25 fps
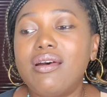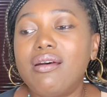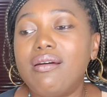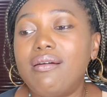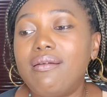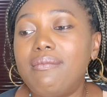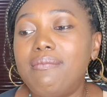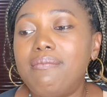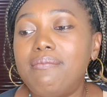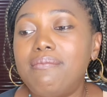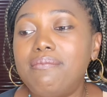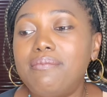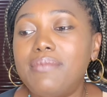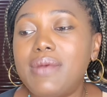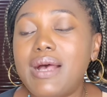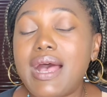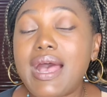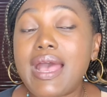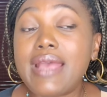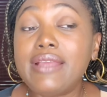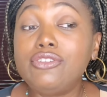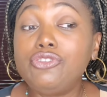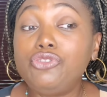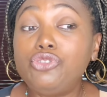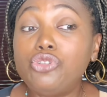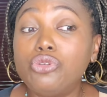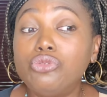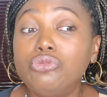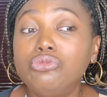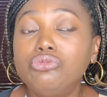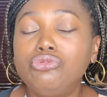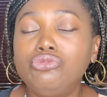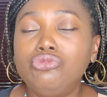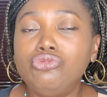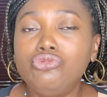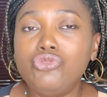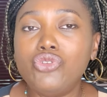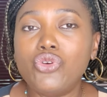I
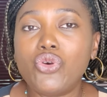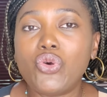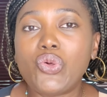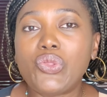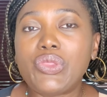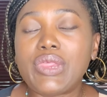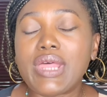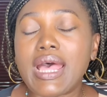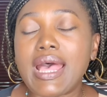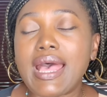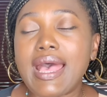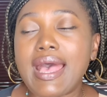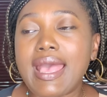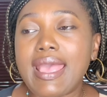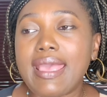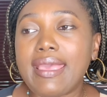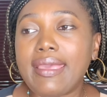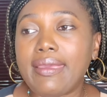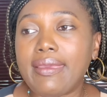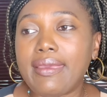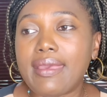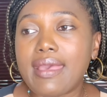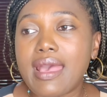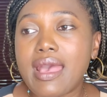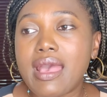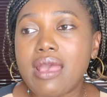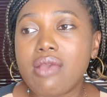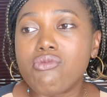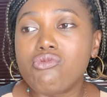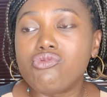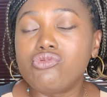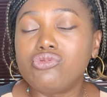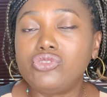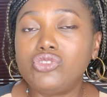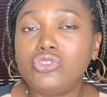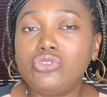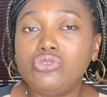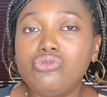don't know that I
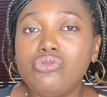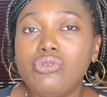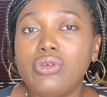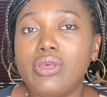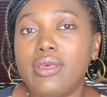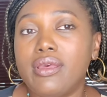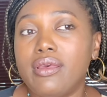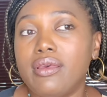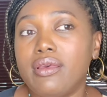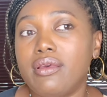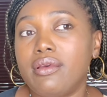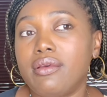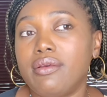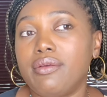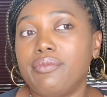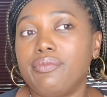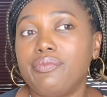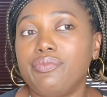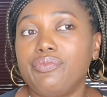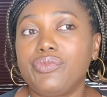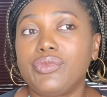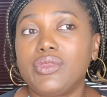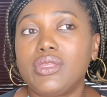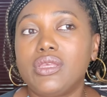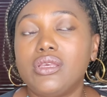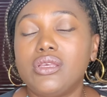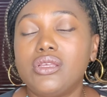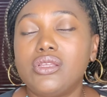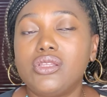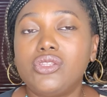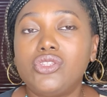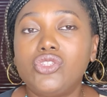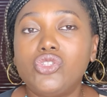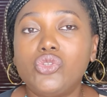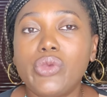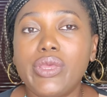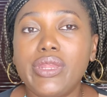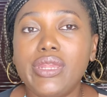will do a
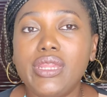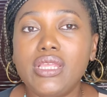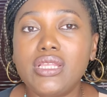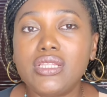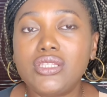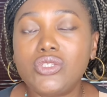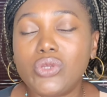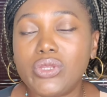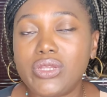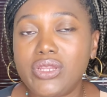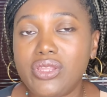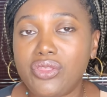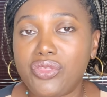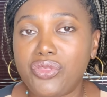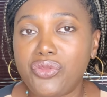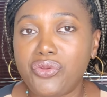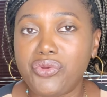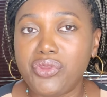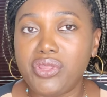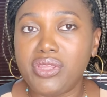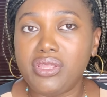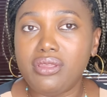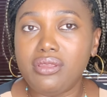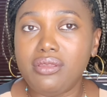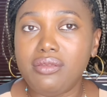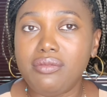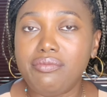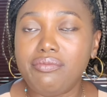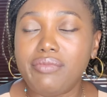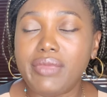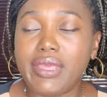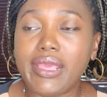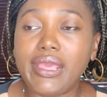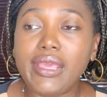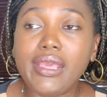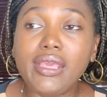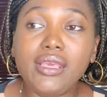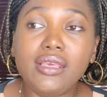2023
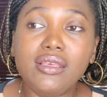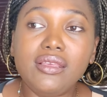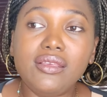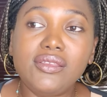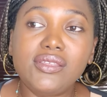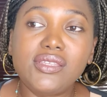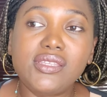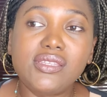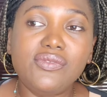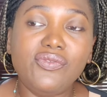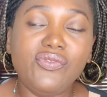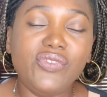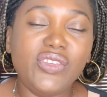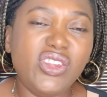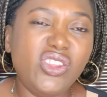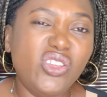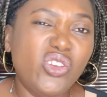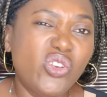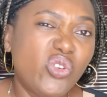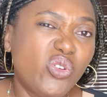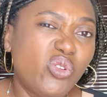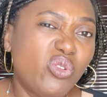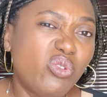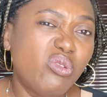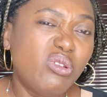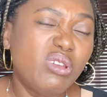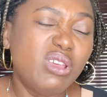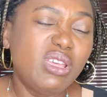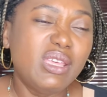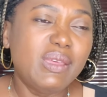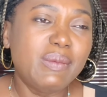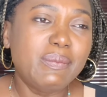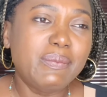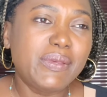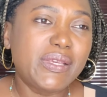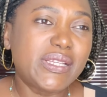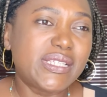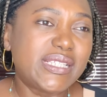makes video,
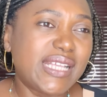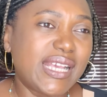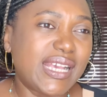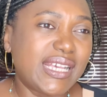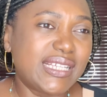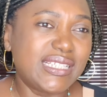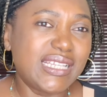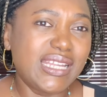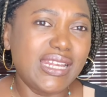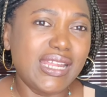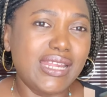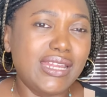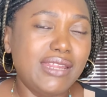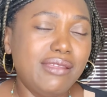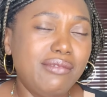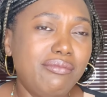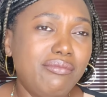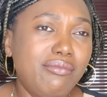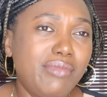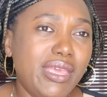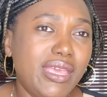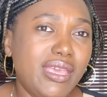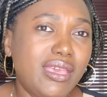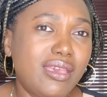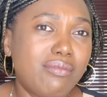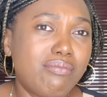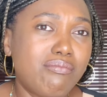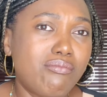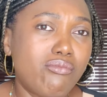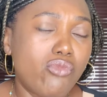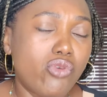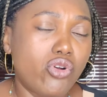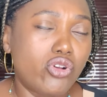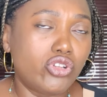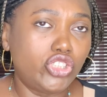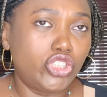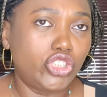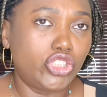because like I said, I didn't make
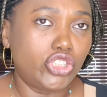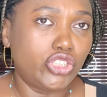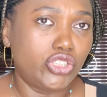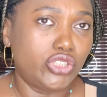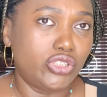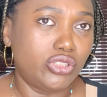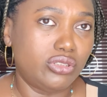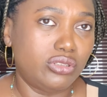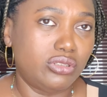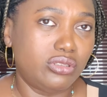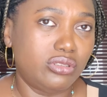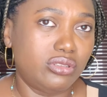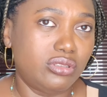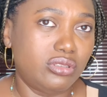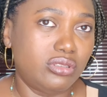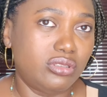much